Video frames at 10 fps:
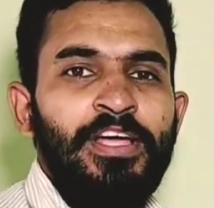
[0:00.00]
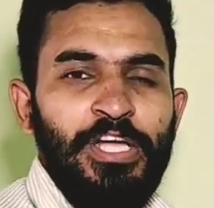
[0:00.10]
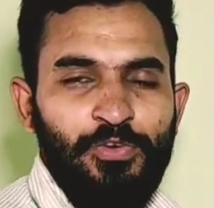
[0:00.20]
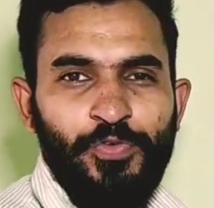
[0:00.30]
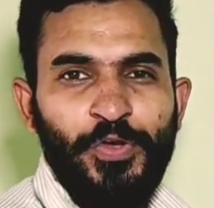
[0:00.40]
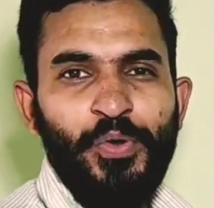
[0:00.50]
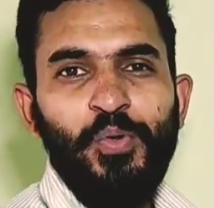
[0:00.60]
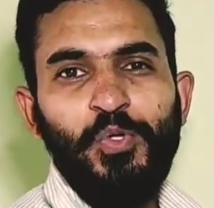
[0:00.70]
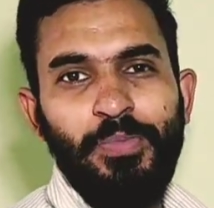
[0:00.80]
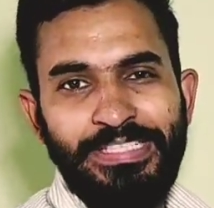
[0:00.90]
If you're
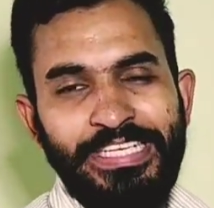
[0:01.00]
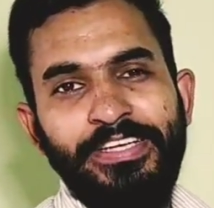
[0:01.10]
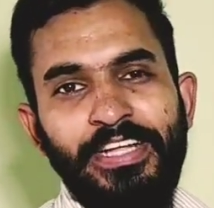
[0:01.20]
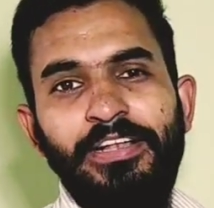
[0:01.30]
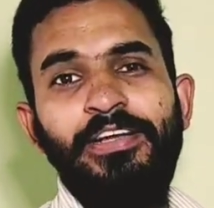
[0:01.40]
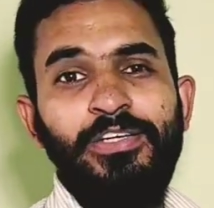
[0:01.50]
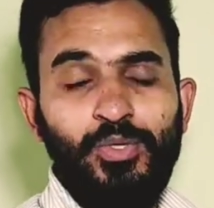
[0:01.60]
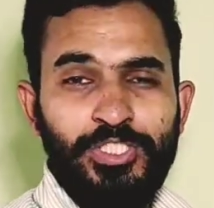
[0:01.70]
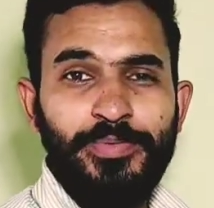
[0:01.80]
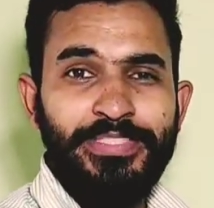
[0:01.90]
new to my channel,
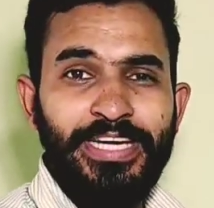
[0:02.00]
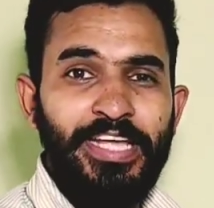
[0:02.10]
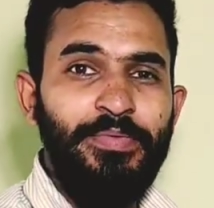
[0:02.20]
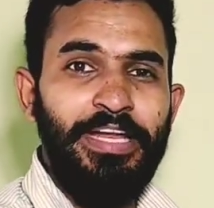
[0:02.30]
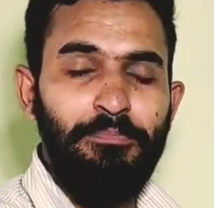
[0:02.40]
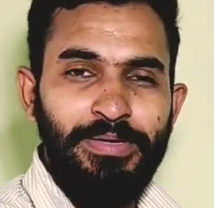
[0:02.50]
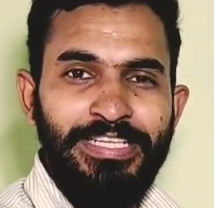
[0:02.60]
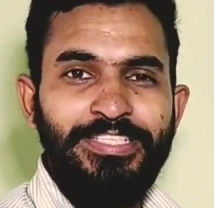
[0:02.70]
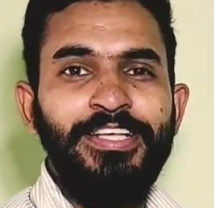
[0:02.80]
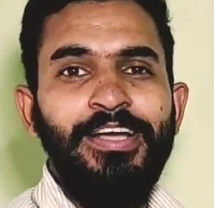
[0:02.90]
do subscribe and
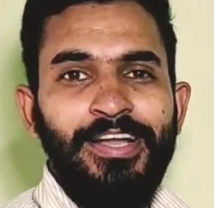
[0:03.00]
please